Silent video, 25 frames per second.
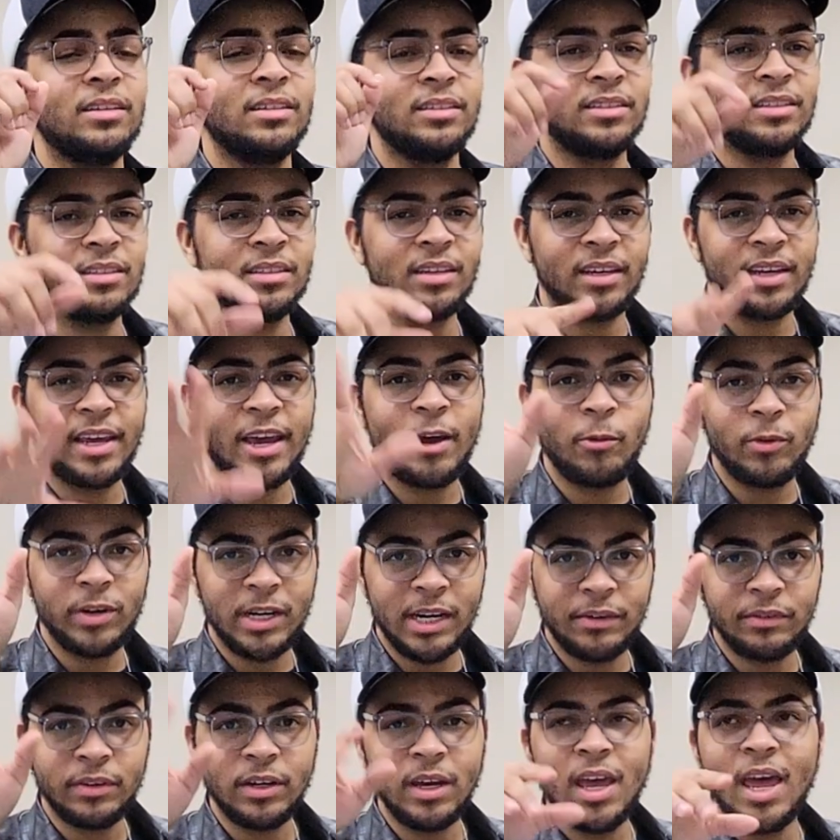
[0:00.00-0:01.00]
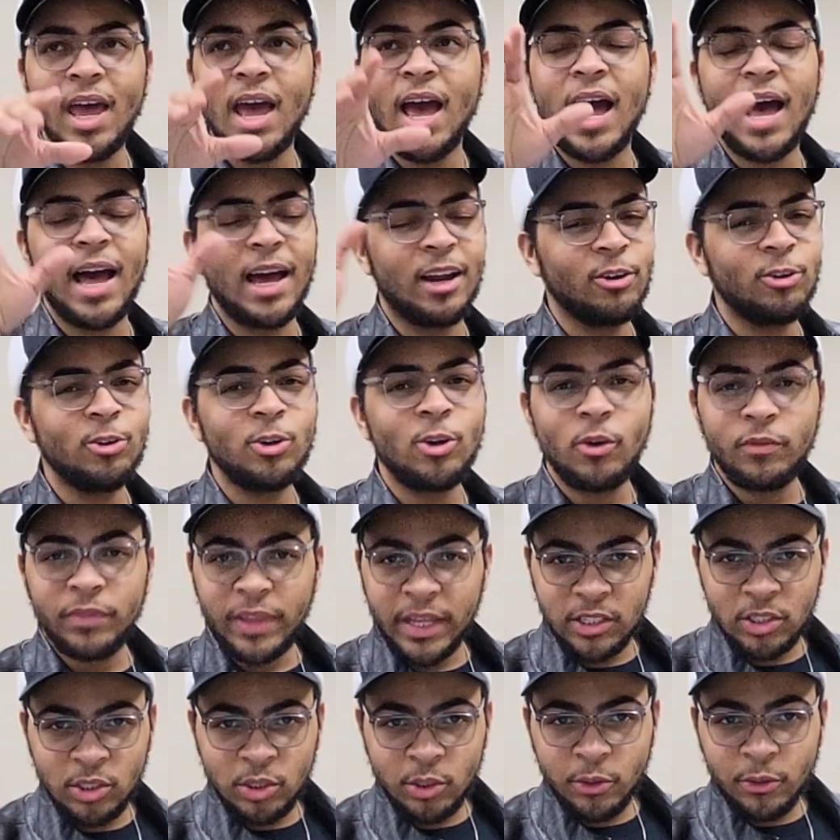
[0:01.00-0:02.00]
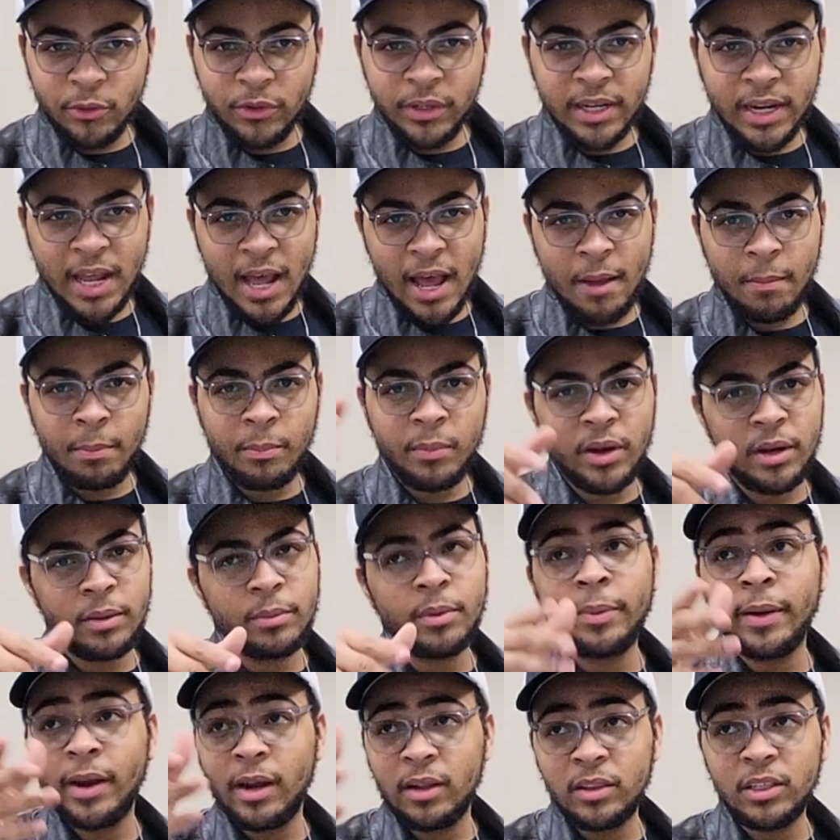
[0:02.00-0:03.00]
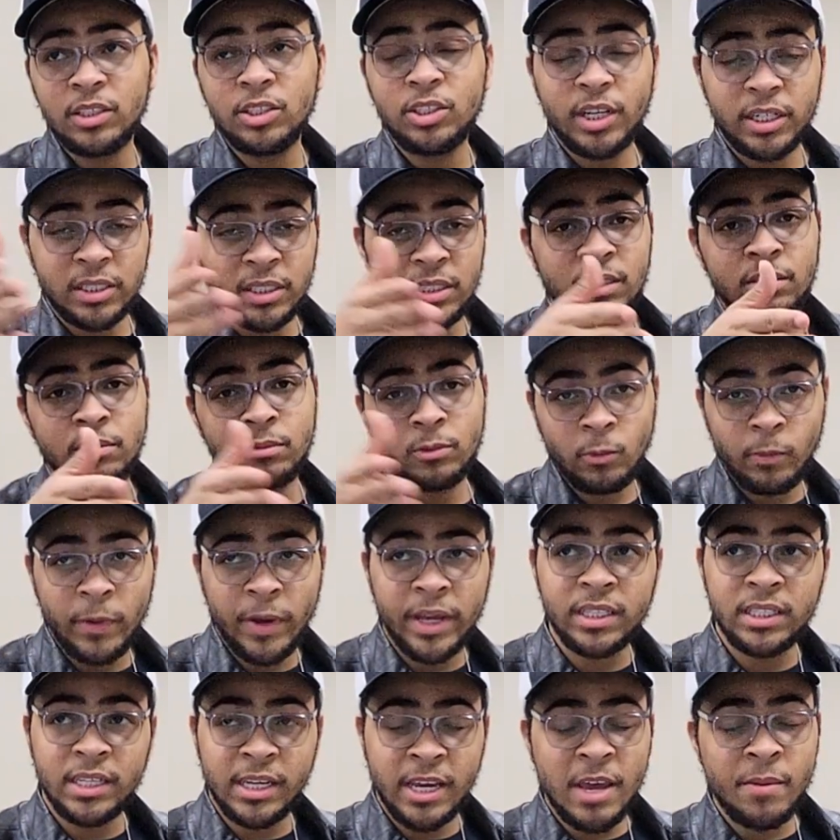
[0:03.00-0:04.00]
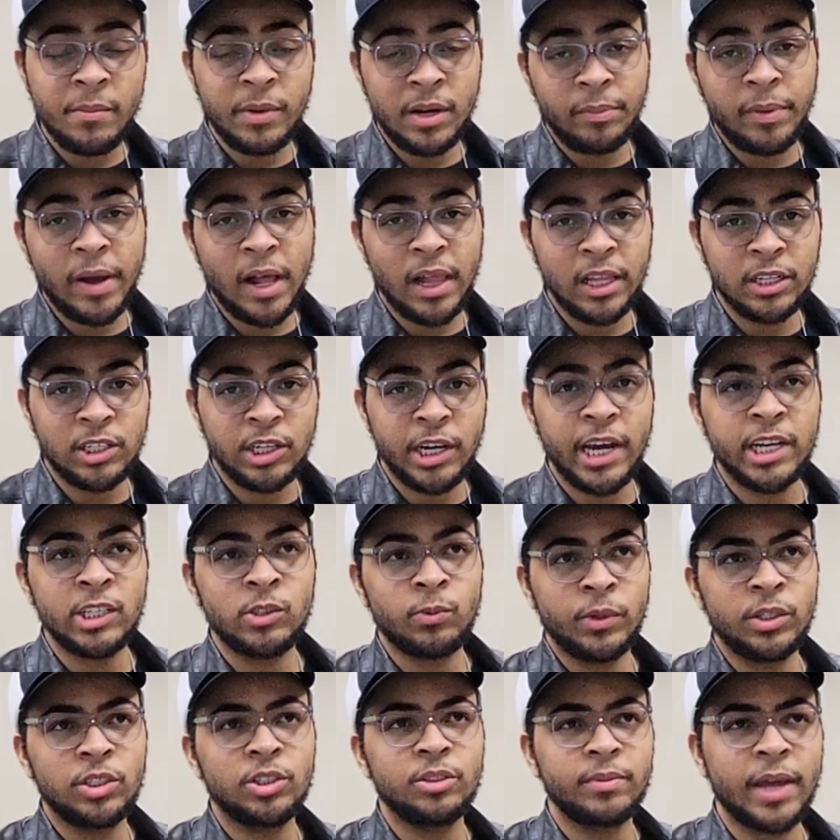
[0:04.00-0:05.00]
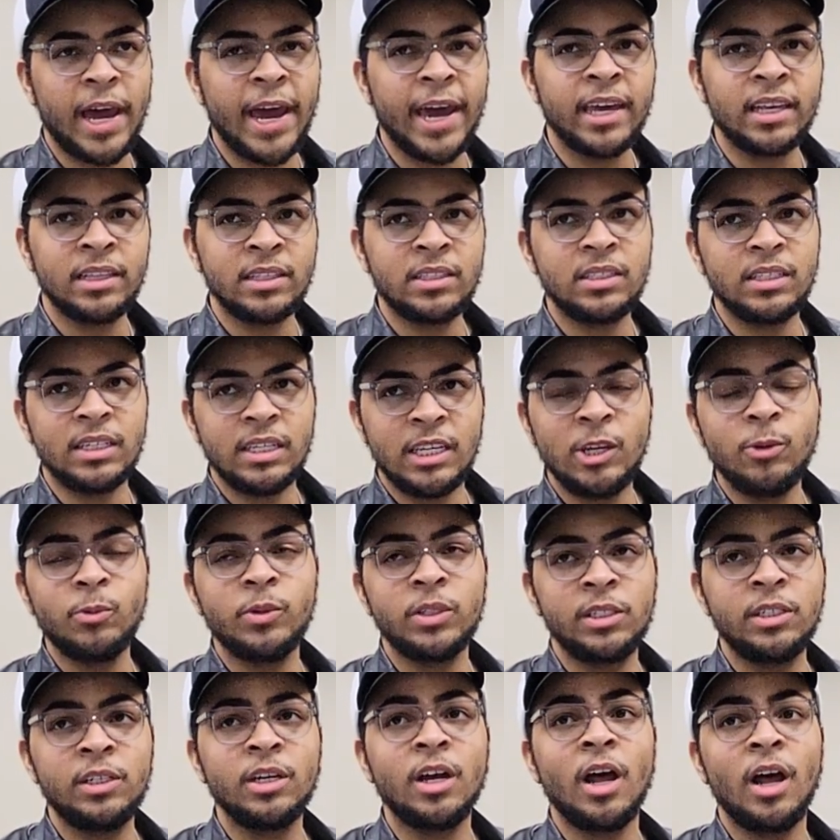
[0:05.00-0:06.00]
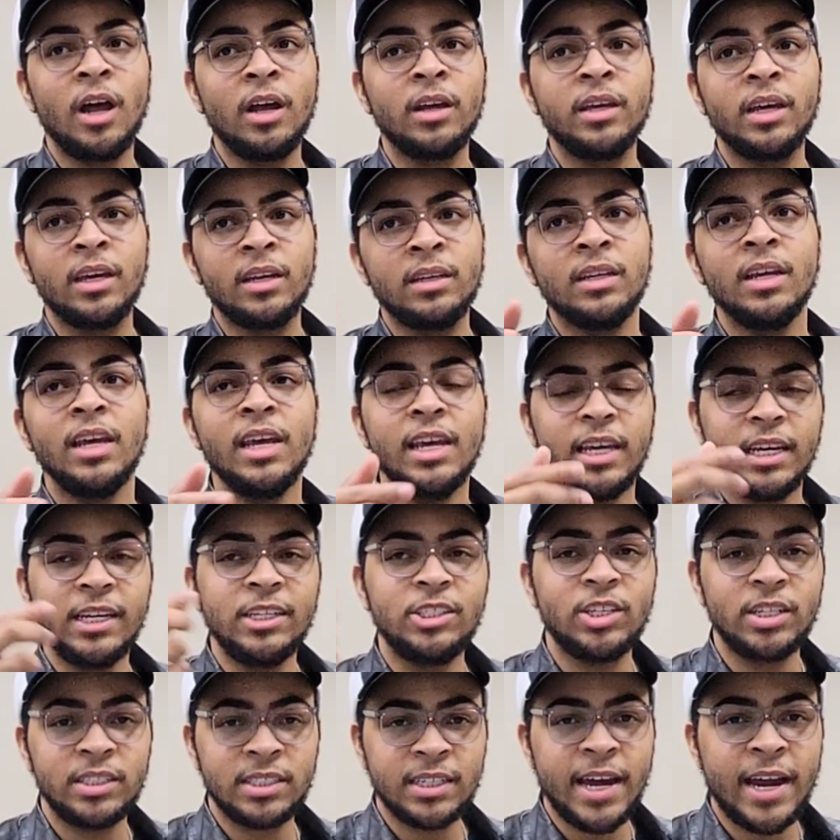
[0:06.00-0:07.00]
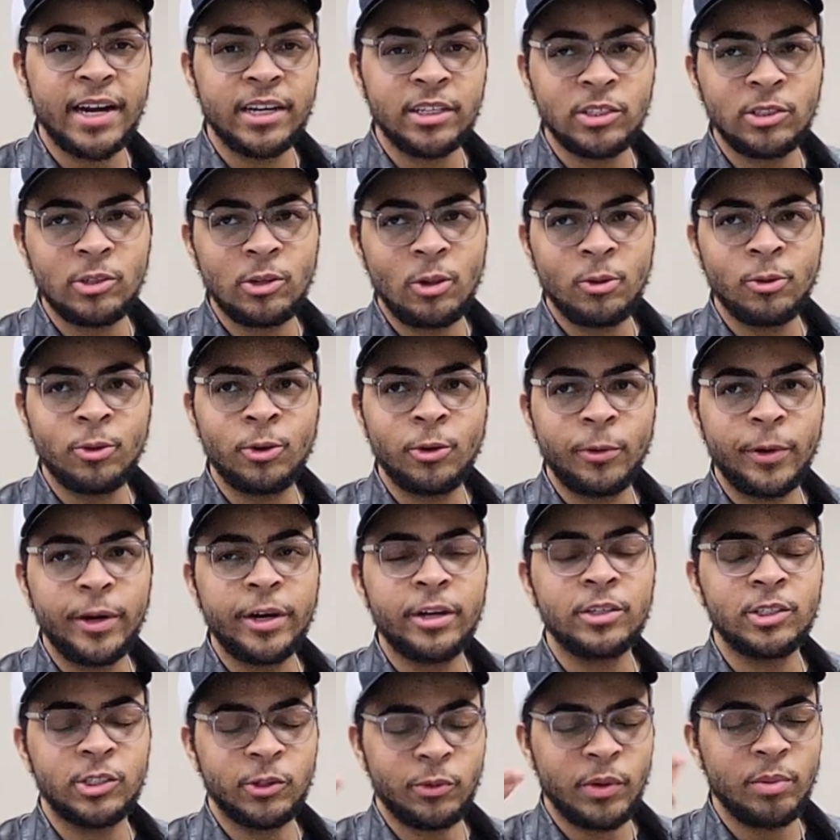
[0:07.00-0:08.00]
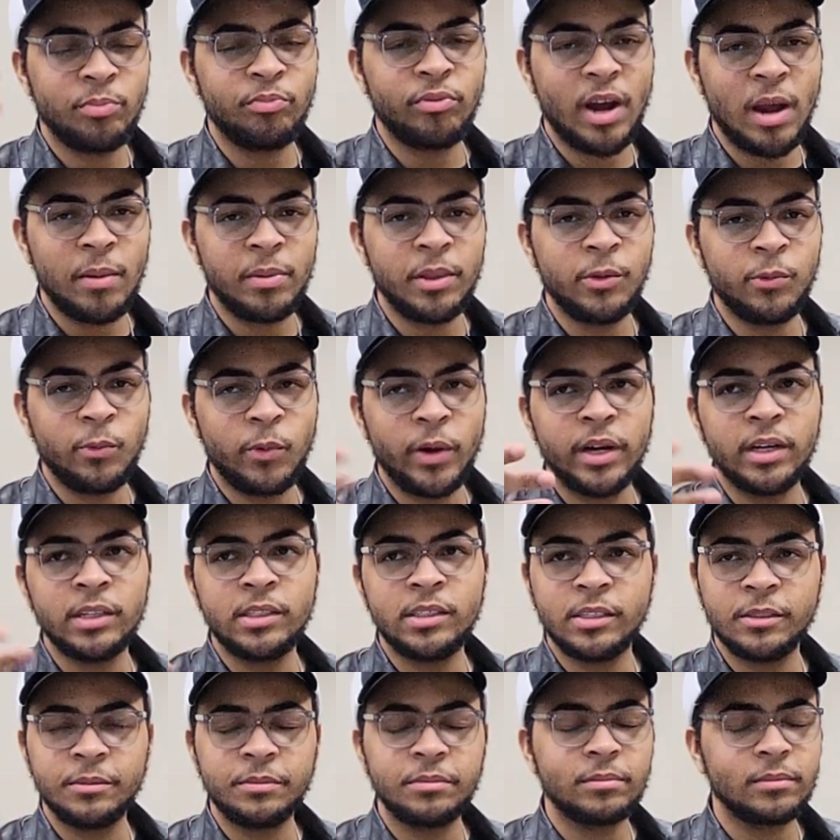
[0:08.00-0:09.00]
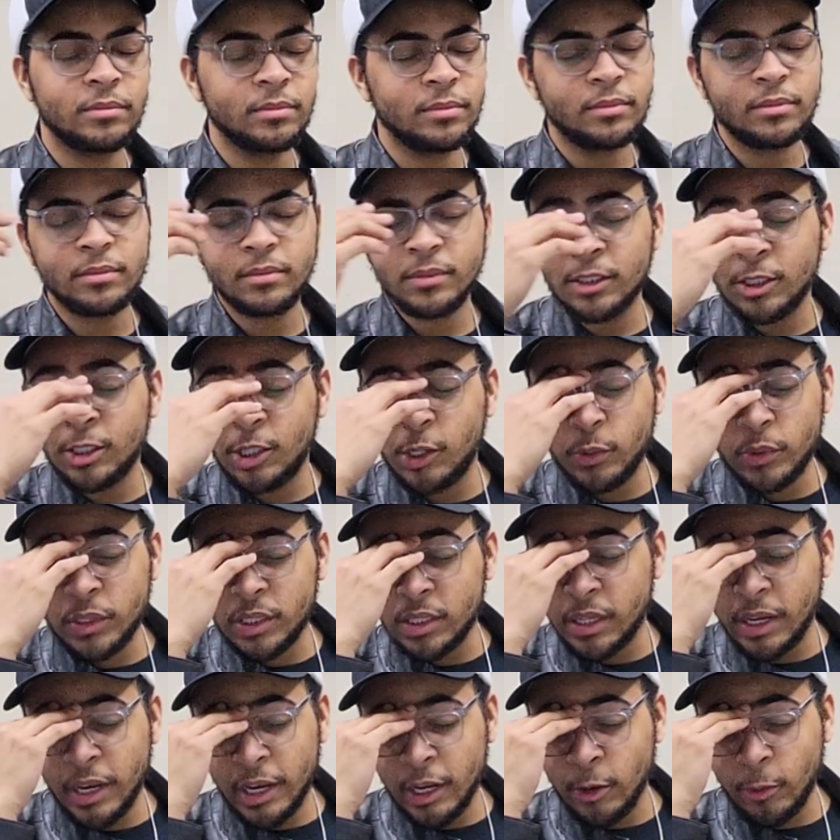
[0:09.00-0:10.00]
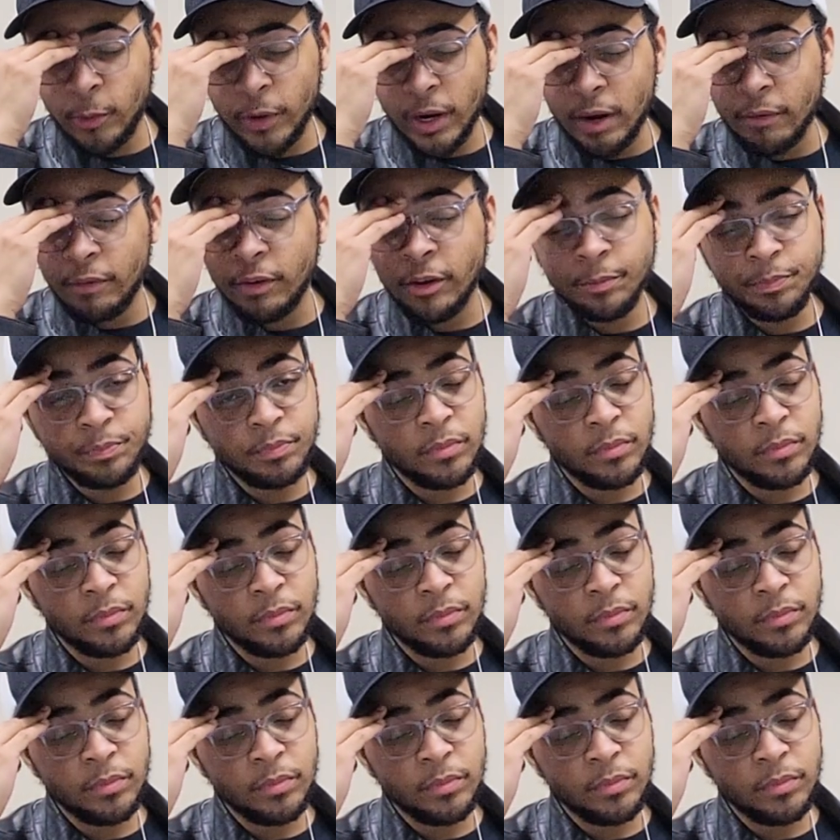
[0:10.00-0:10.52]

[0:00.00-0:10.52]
Just like, yeah, whatever. I don't know if that's true or not, but apparently Justin went to him and apologized, which I can see. He was young and he just got his solo career, so he probably wanted to do his thing or whatever.